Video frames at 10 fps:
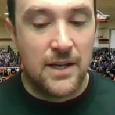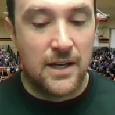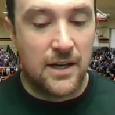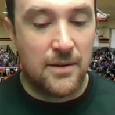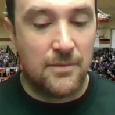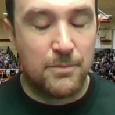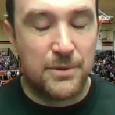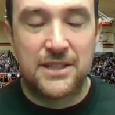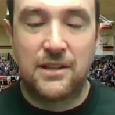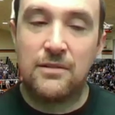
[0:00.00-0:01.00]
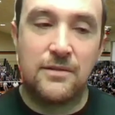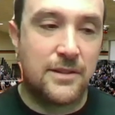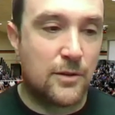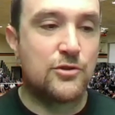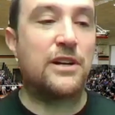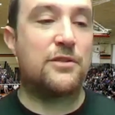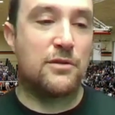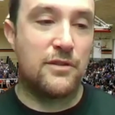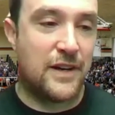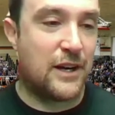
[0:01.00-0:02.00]
Um, but they're they're drinking
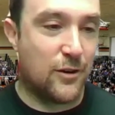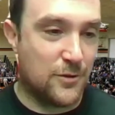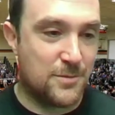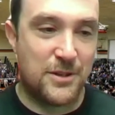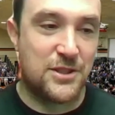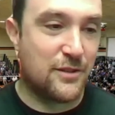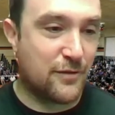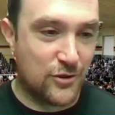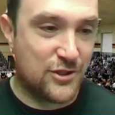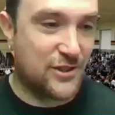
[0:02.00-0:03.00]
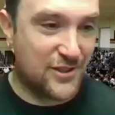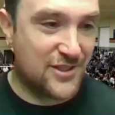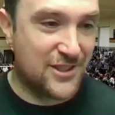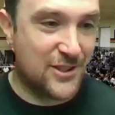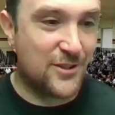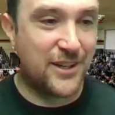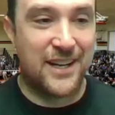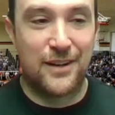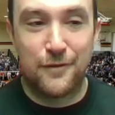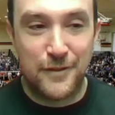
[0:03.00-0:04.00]
through a fire hose, especially the first years. You know, they're
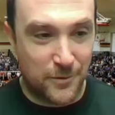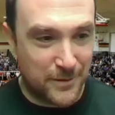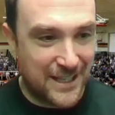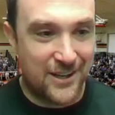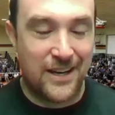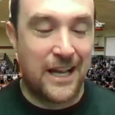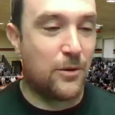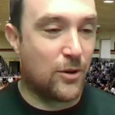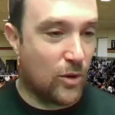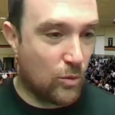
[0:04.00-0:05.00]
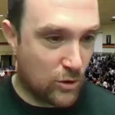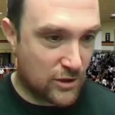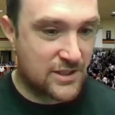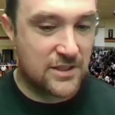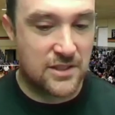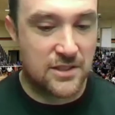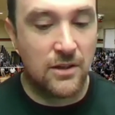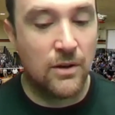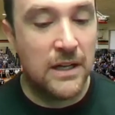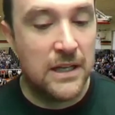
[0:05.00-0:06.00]
kind of figuring out how it all works, and
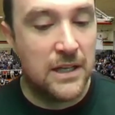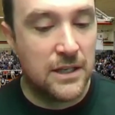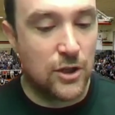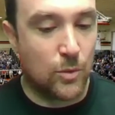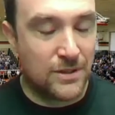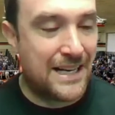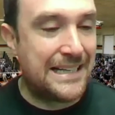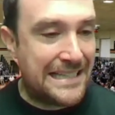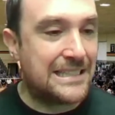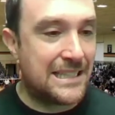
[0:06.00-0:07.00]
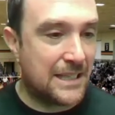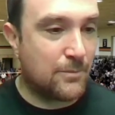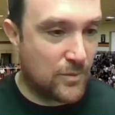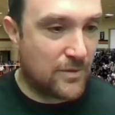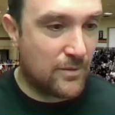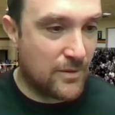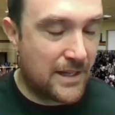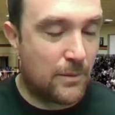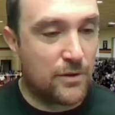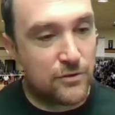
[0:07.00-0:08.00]
so you know we're not inundating
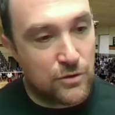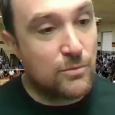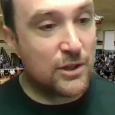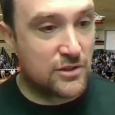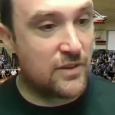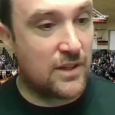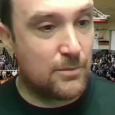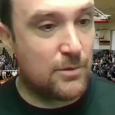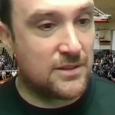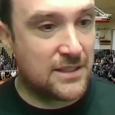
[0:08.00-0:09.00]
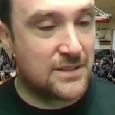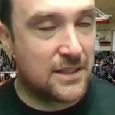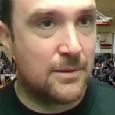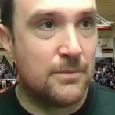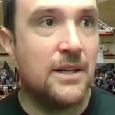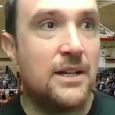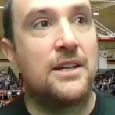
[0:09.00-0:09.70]
them with too much volleyball at that time.